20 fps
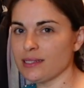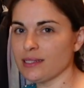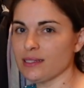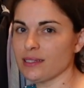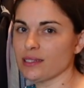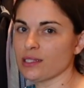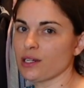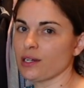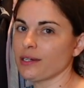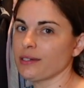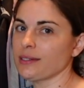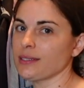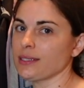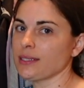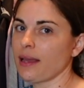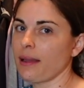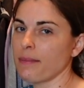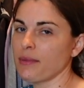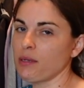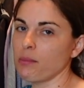and skirts
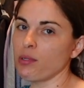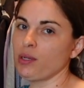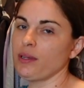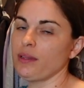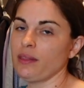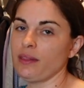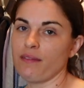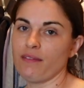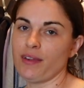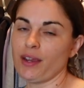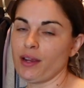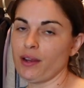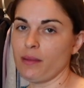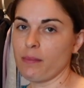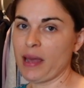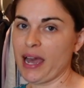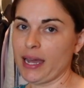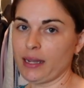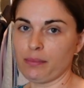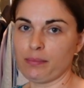I'm going to put in the very
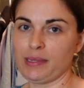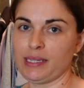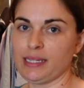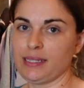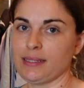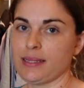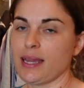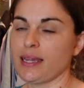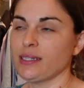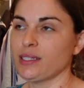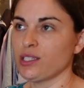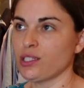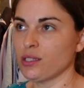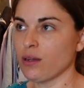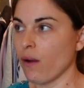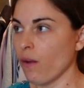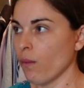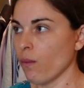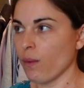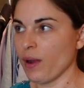back because I
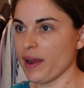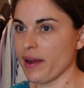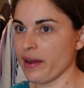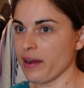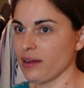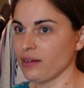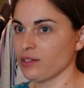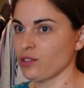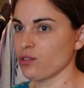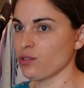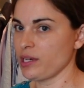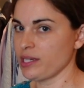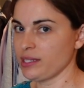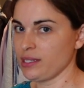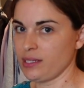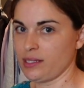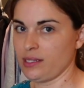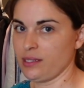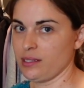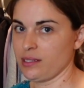don't wear
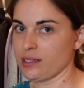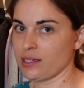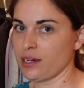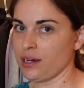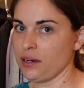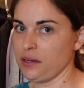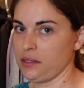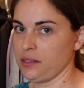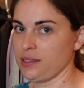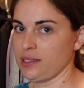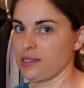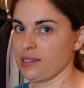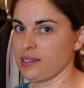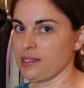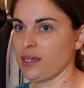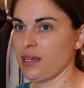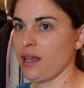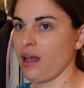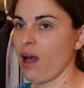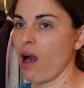dresses and skirts
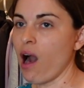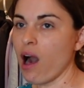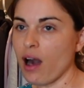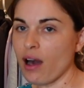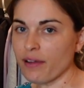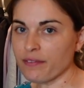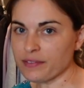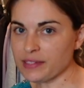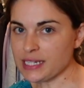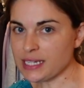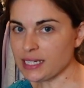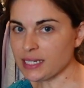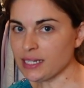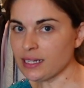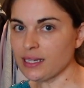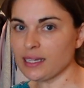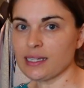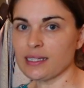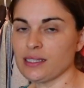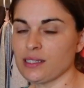
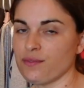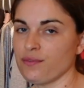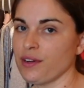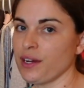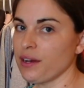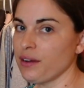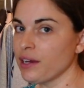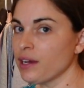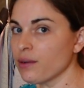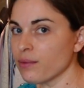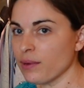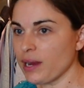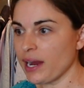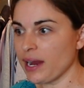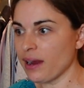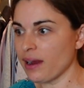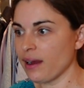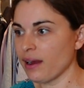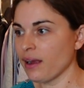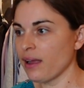often. It's very
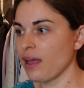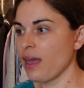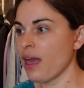rare.